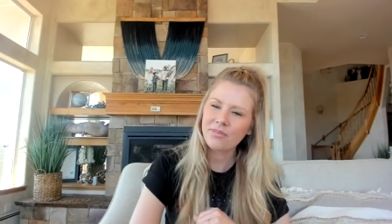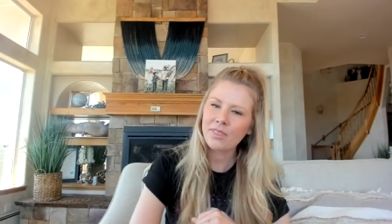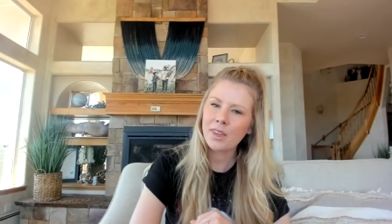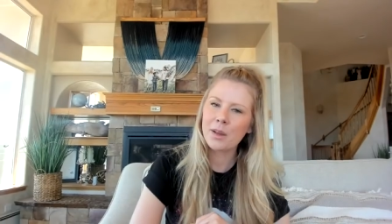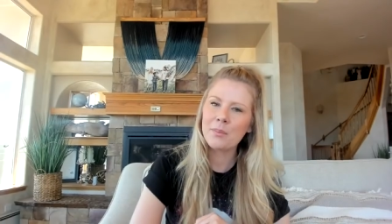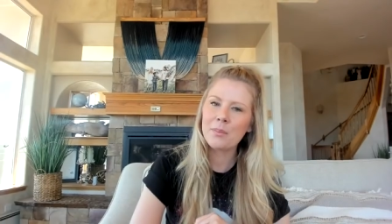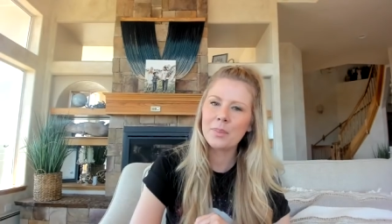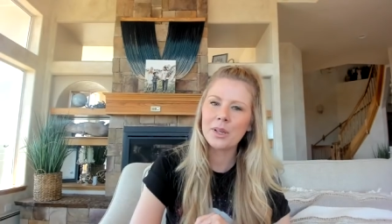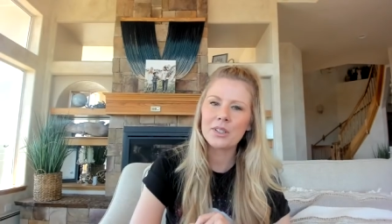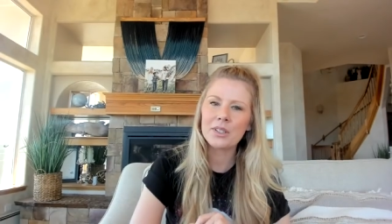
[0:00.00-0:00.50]

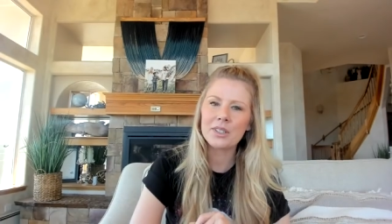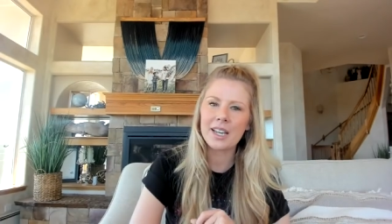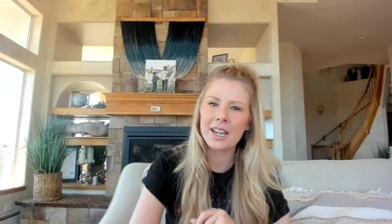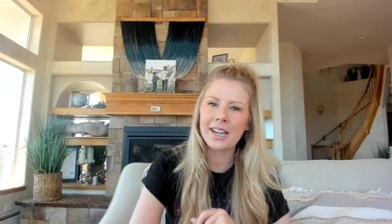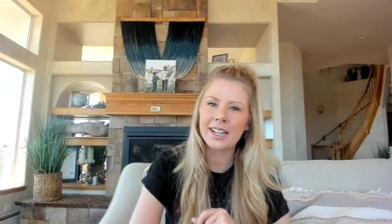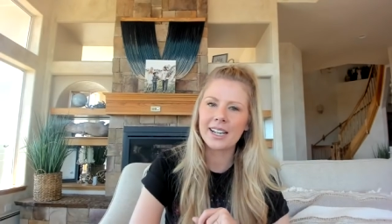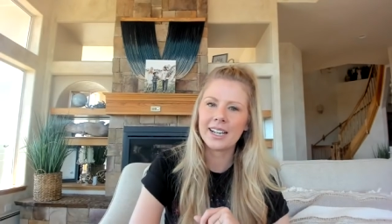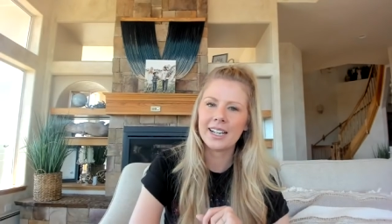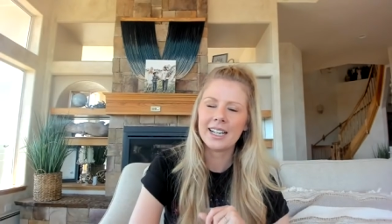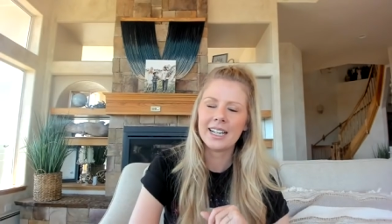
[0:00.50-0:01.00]
And Bill's
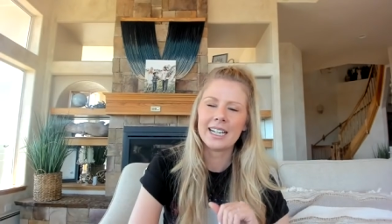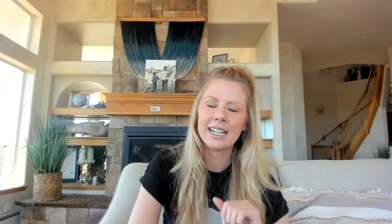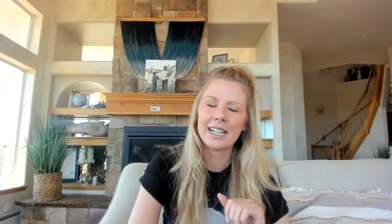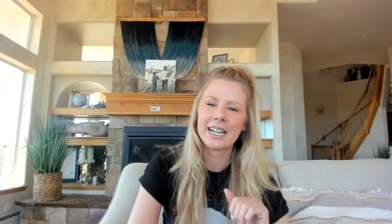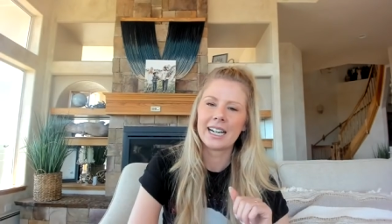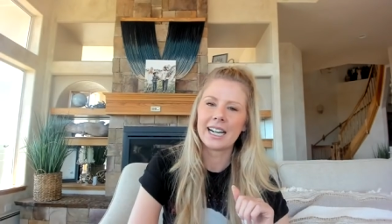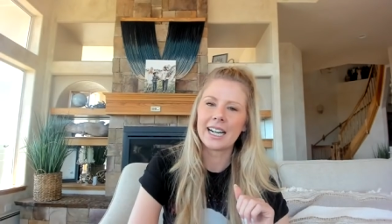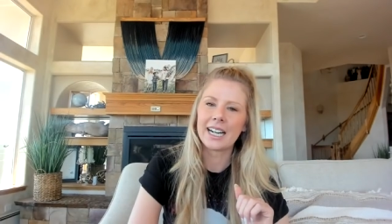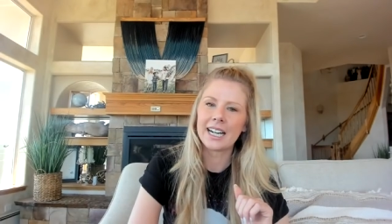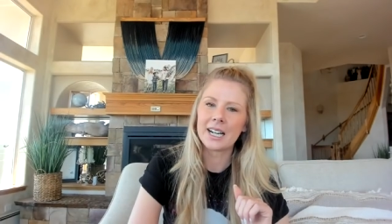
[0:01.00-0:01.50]
like,
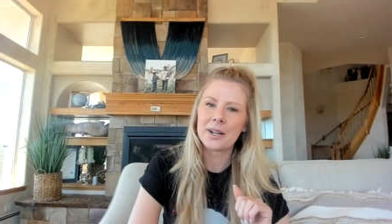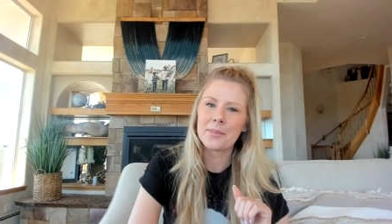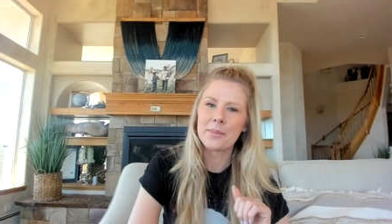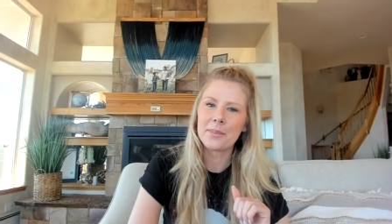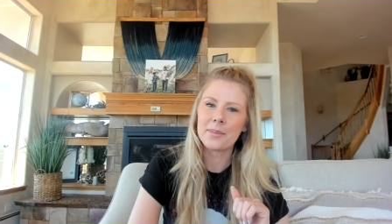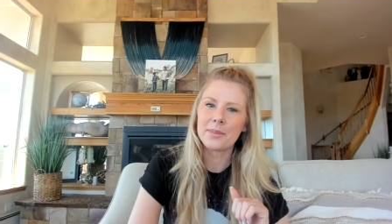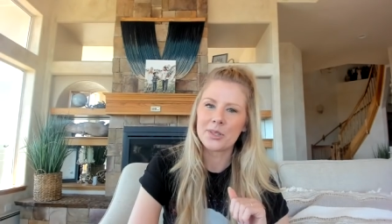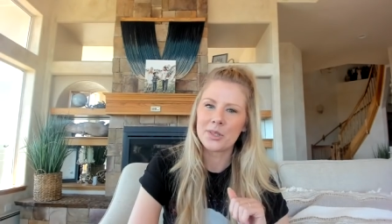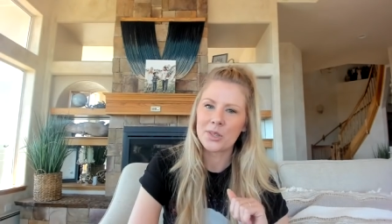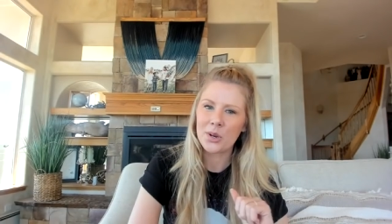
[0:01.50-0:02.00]

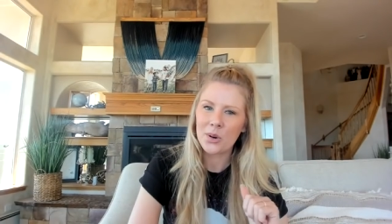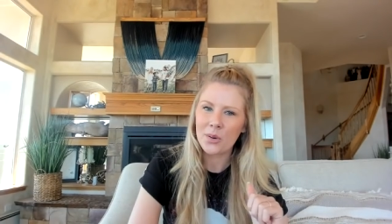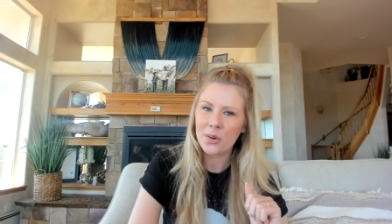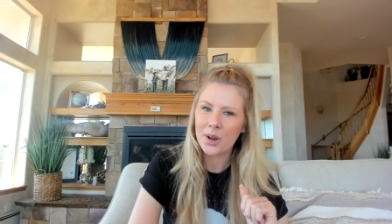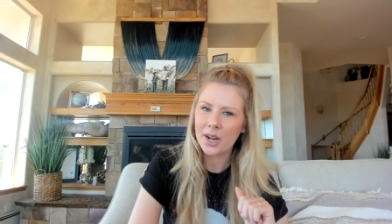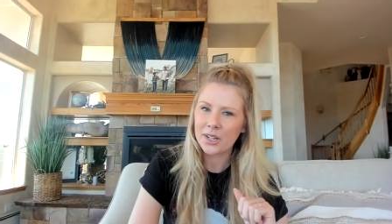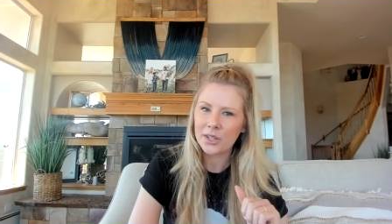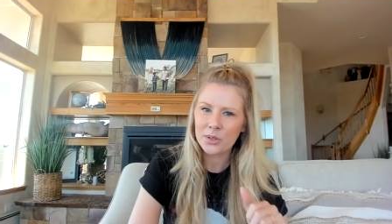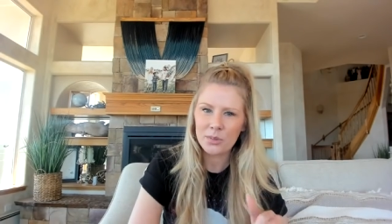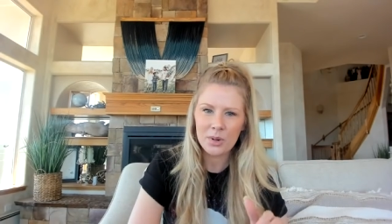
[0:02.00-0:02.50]
um, so
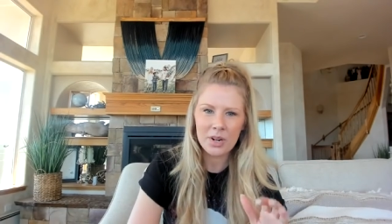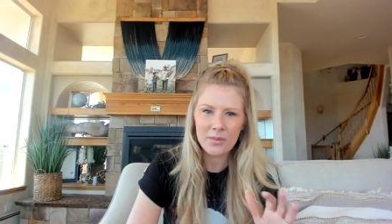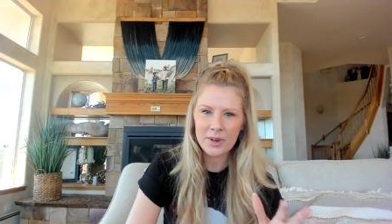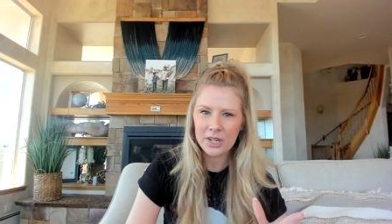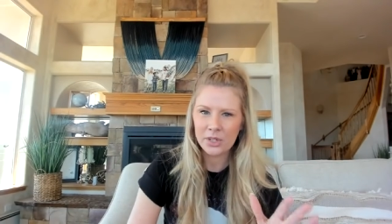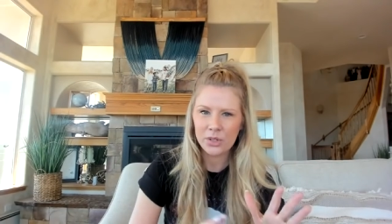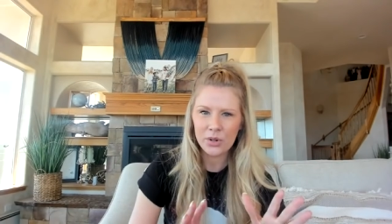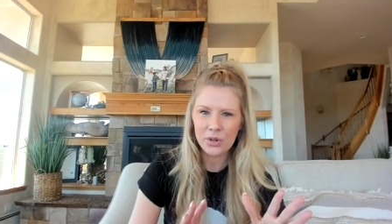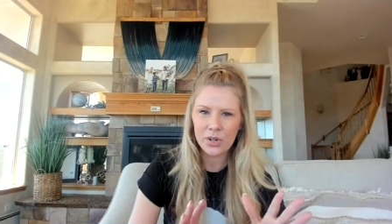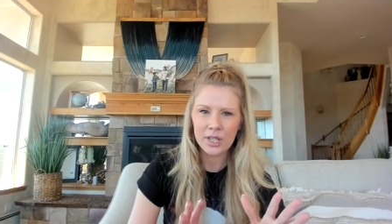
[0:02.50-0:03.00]
I just want to
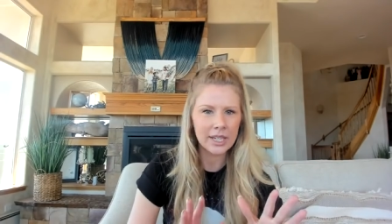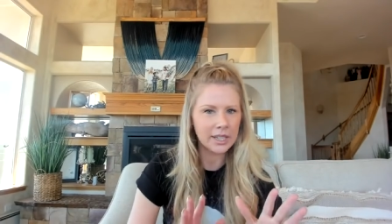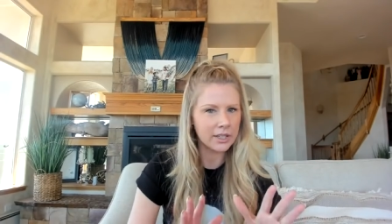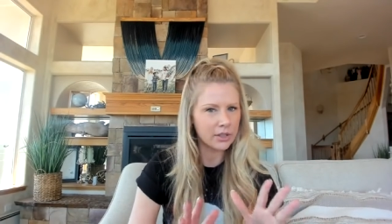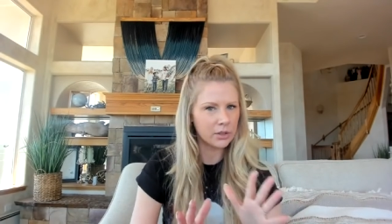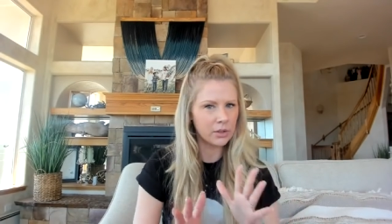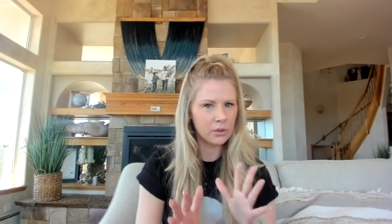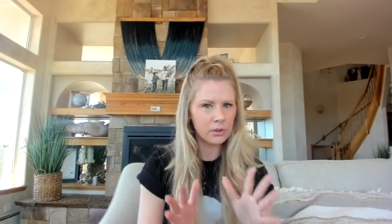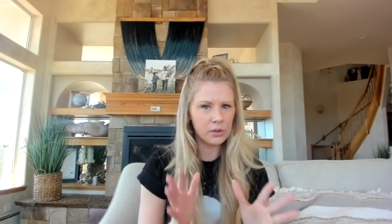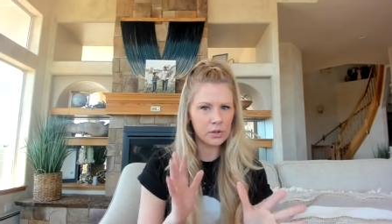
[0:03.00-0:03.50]
make sure like
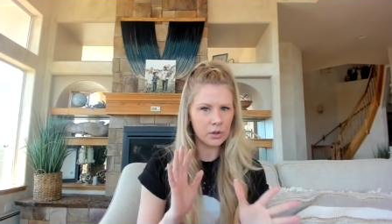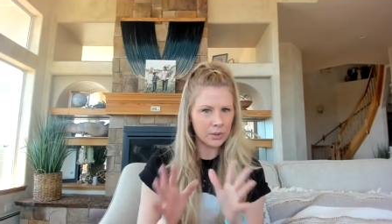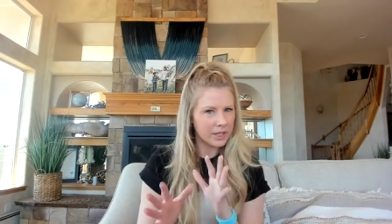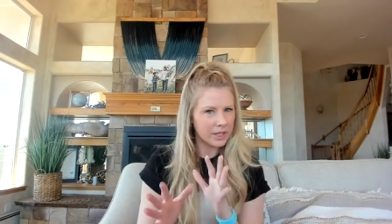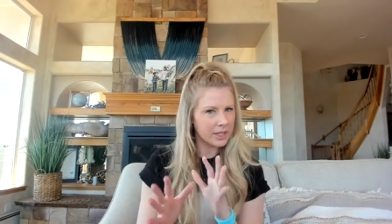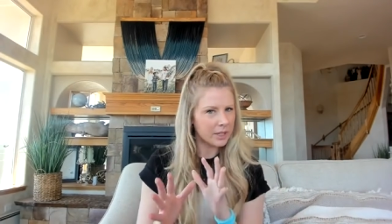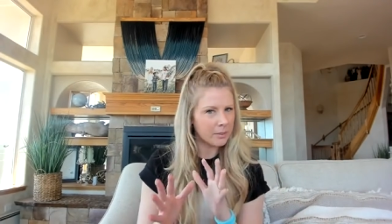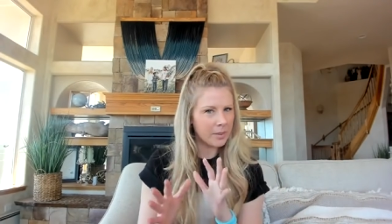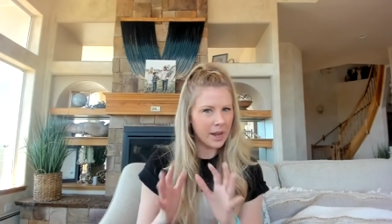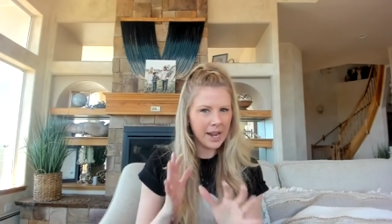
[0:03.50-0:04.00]
you you're
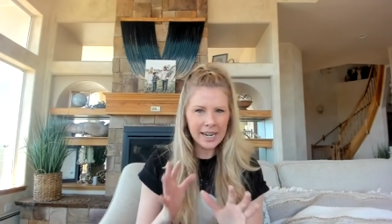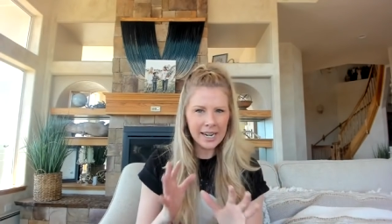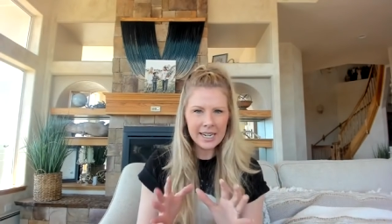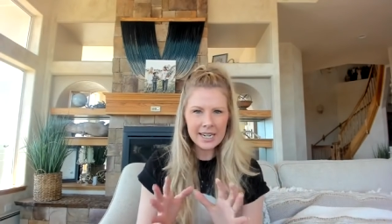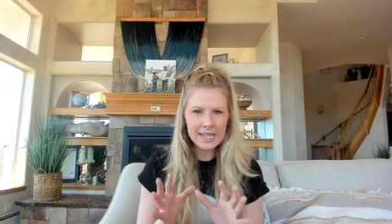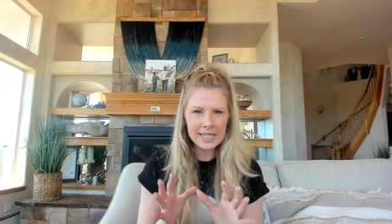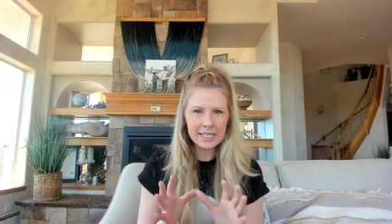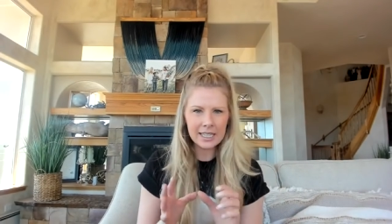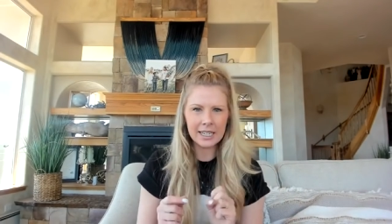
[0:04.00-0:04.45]
really buying it.